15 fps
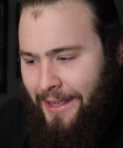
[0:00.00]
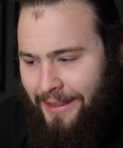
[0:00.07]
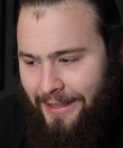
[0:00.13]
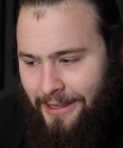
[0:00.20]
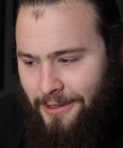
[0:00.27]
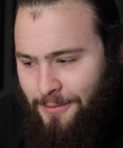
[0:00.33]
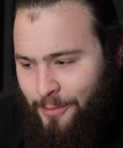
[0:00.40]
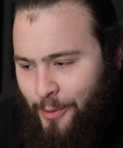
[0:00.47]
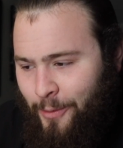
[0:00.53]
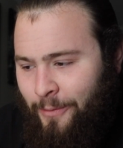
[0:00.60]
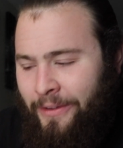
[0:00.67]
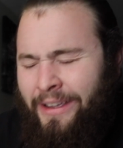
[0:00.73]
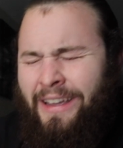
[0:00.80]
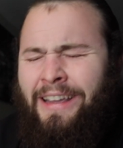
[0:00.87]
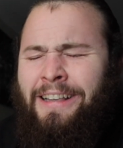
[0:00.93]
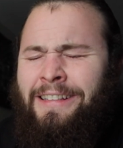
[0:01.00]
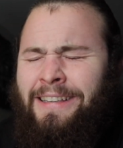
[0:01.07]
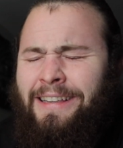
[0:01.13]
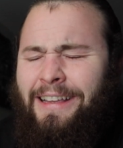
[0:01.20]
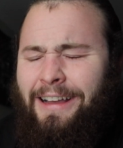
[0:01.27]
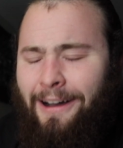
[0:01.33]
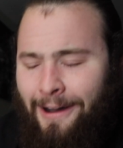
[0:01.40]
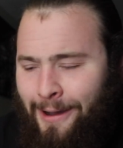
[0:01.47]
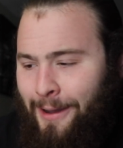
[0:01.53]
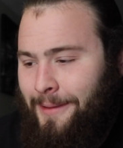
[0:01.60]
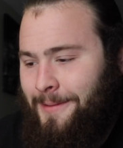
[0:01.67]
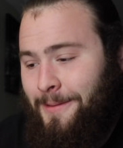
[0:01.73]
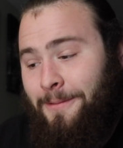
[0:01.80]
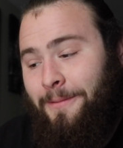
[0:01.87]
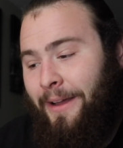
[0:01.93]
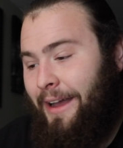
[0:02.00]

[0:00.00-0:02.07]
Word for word: This movie is awesome.